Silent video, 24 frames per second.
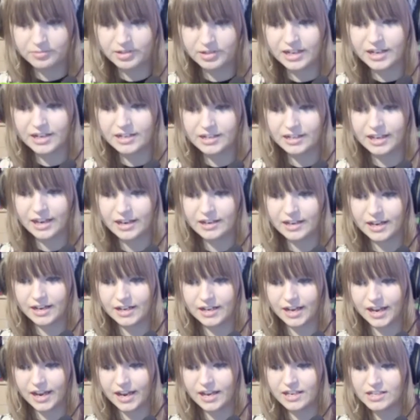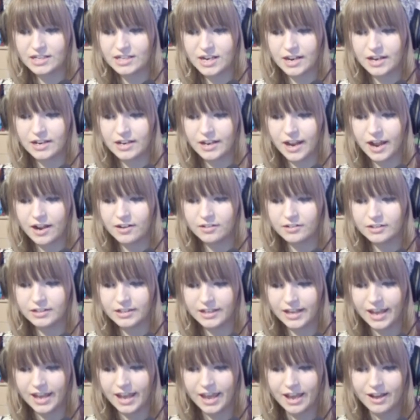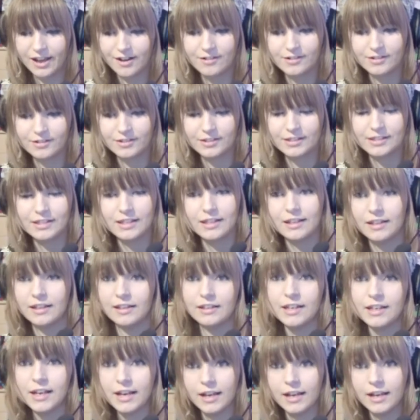They need to get the teacher down to their house and